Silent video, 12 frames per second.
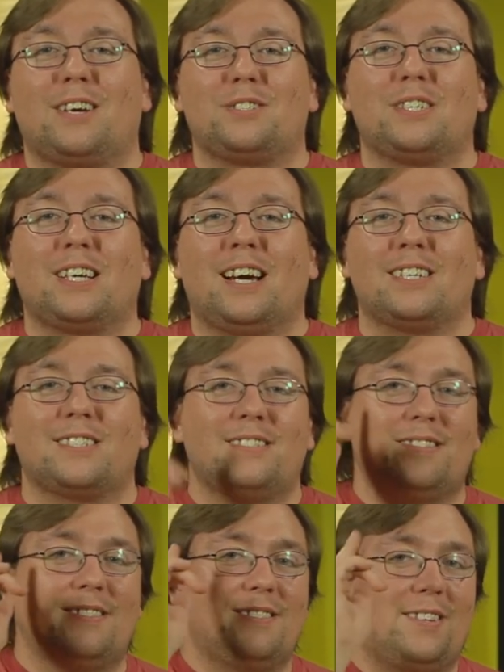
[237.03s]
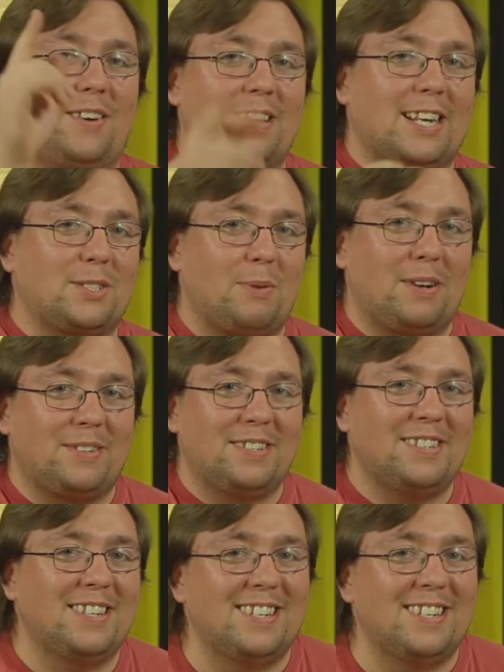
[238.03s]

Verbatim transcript: I'll see you guys on the next round.